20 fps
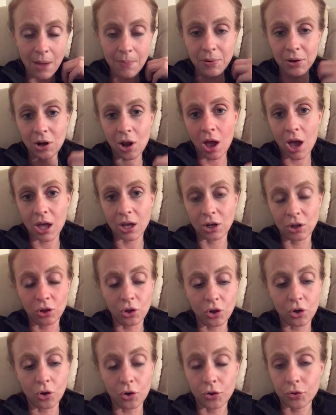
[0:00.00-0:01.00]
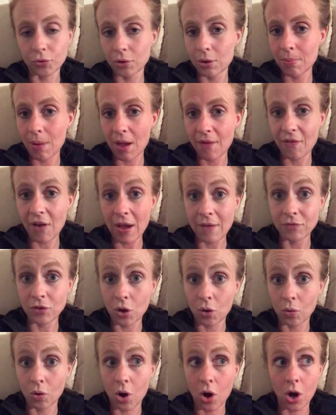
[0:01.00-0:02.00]
I put it on a little 3x5
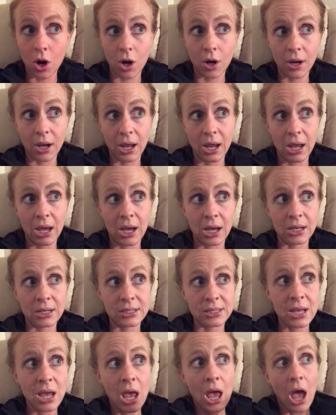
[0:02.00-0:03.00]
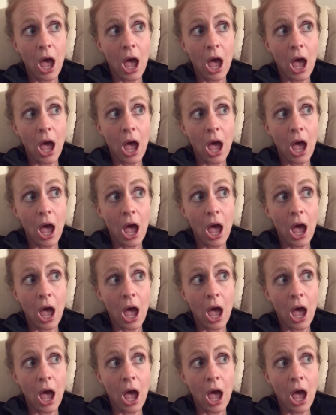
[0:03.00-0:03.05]
note card and